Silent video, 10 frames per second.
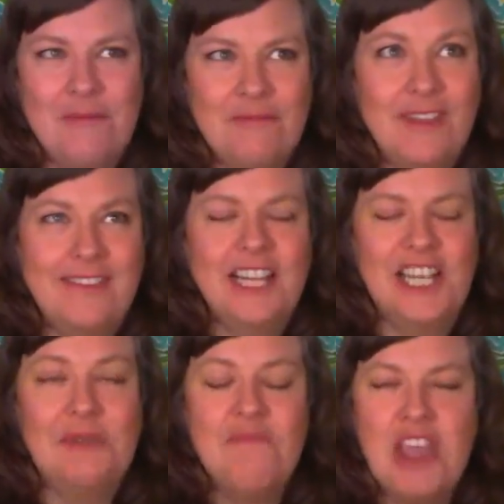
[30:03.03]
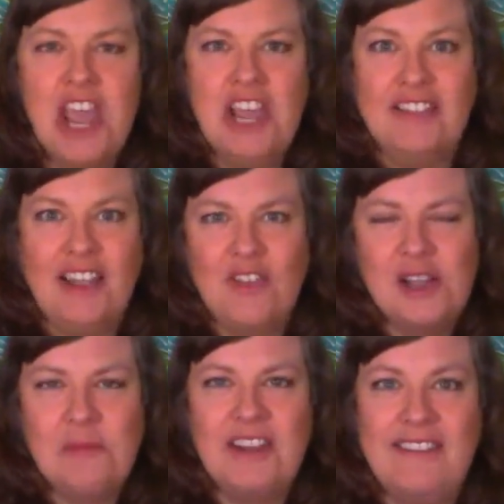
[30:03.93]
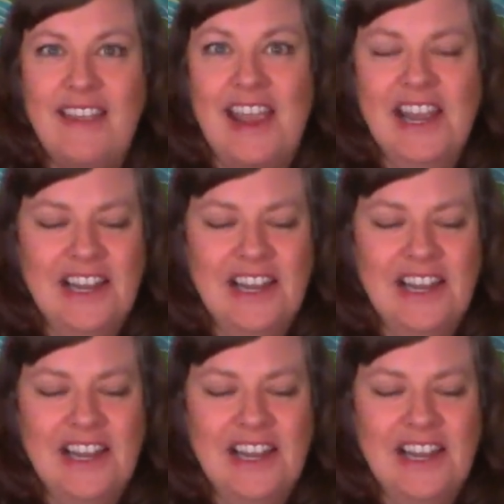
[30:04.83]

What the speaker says: the ceiling. That's all I'm going to say.